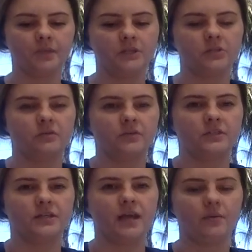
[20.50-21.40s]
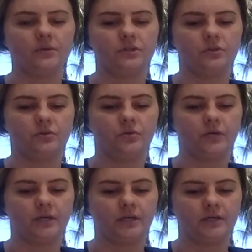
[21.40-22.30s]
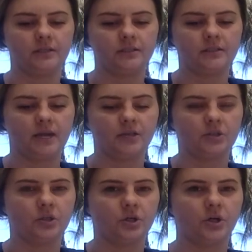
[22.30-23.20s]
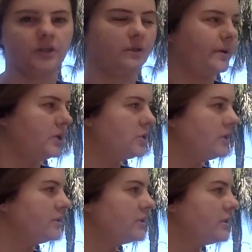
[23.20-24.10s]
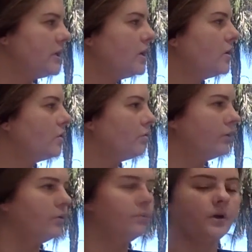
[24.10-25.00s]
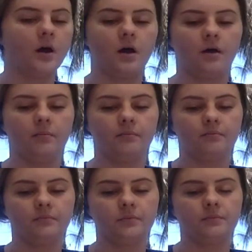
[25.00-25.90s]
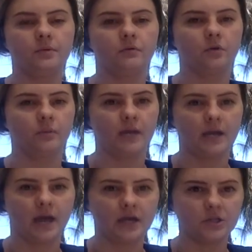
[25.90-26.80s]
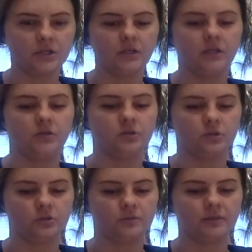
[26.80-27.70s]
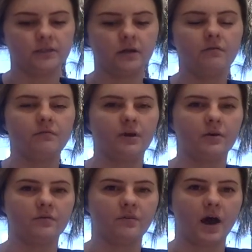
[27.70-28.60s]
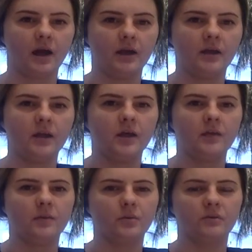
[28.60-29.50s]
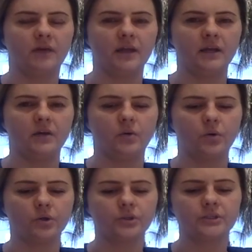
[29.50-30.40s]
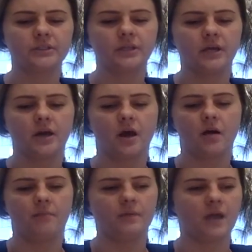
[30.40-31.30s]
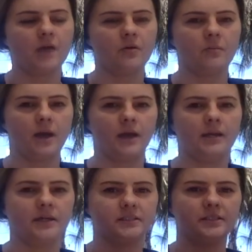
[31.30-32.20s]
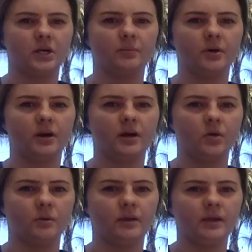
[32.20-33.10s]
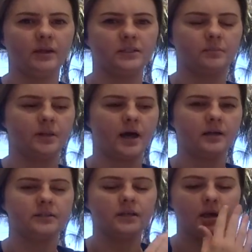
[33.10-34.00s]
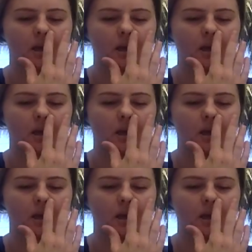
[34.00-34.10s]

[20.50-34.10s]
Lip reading: So the first thing I would do is enter the patient's room, perform hand hygiene, introduce myself, verify the provided orders, gather my necessary equipment and supplies.